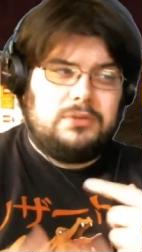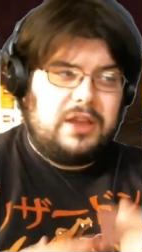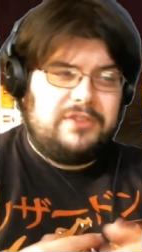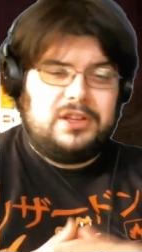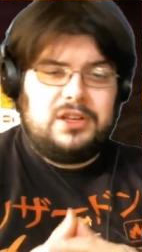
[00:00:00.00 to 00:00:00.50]

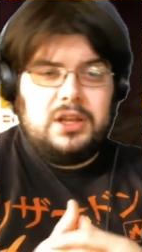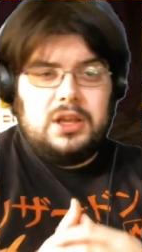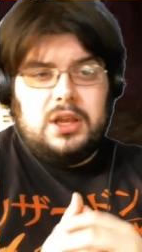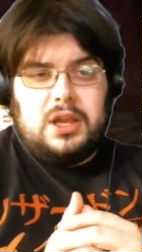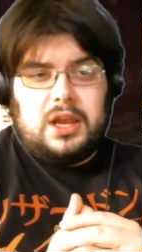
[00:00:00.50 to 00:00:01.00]
revving,
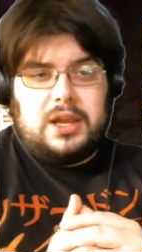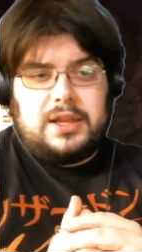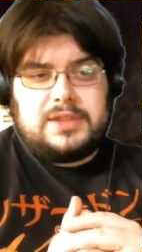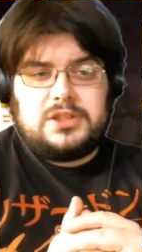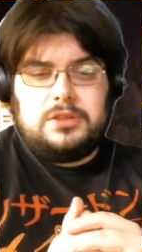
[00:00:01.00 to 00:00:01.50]
and
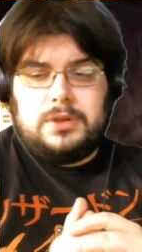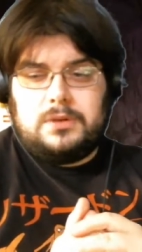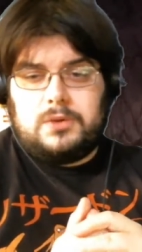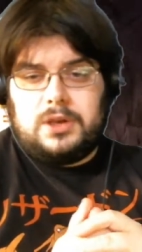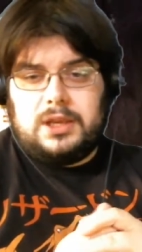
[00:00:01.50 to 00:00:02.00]
that's gonna be
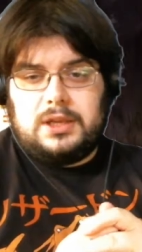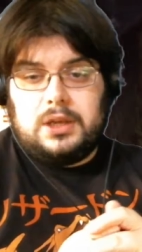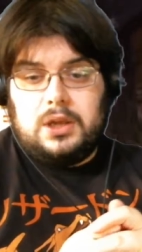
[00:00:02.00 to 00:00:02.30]
great.